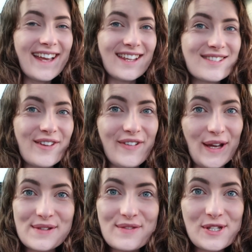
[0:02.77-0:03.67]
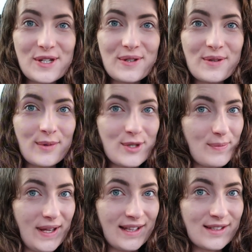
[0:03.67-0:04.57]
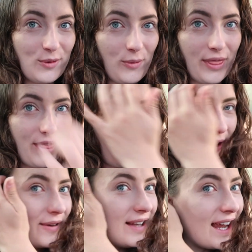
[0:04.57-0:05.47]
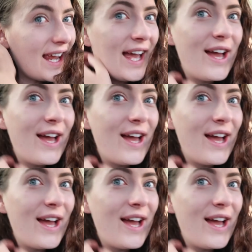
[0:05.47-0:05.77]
It's the 1st of June, which means one thing only,